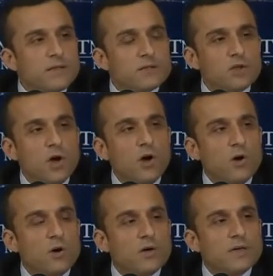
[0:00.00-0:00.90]

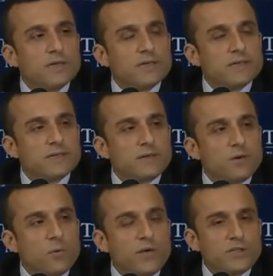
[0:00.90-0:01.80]
So
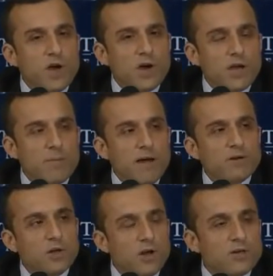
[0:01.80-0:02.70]
we talk
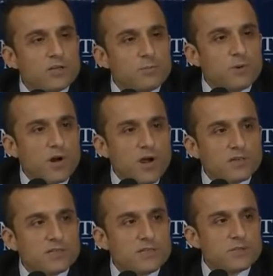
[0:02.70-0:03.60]
about all these
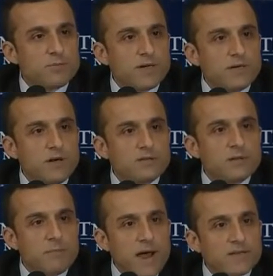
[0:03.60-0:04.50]
proxies, but not
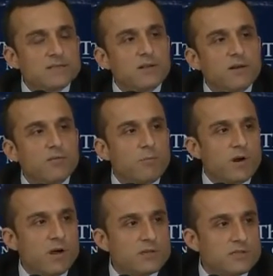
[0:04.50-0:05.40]
the master of
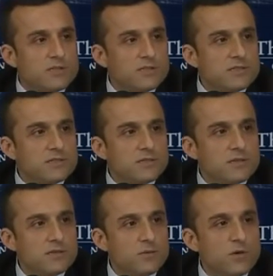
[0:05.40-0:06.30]
proxies,
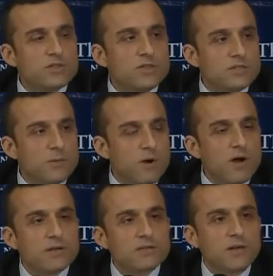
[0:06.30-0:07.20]
which is the
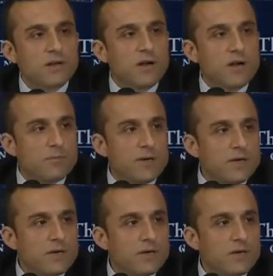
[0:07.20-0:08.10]
Pakistan Army.
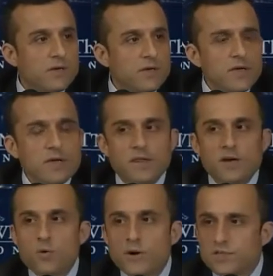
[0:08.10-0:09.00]
The
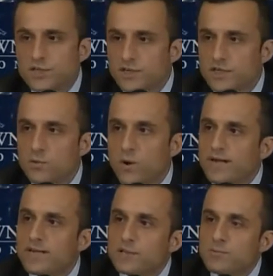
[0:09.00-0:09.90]
question is,
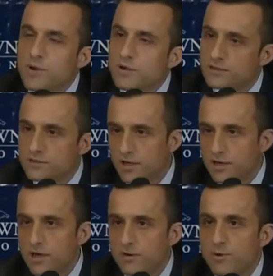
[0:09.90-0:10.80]
what does
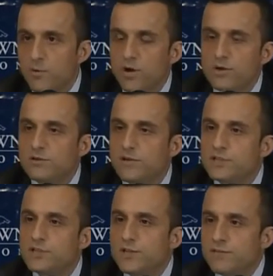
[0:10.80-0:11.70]
Pakistan Army want to
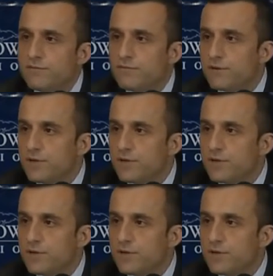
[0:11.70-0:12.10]
achieve?